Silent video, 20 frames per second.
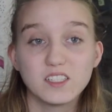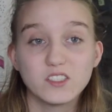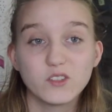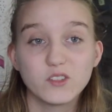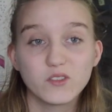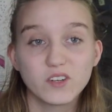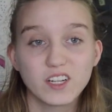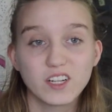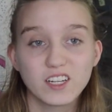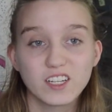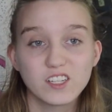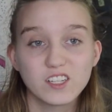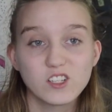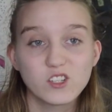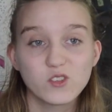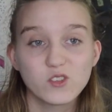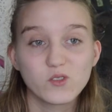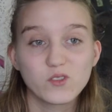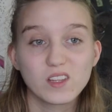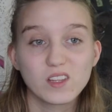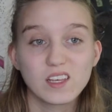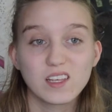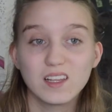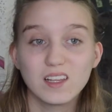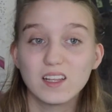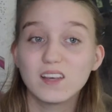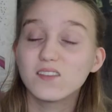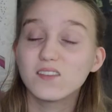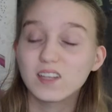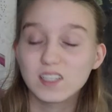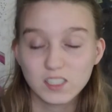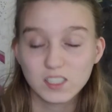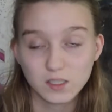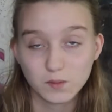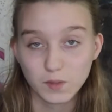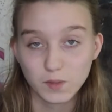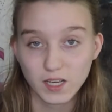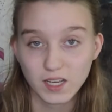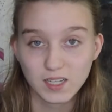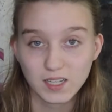donated to the living
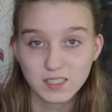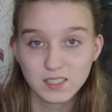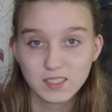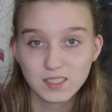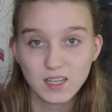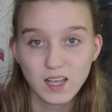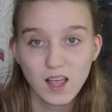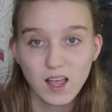space.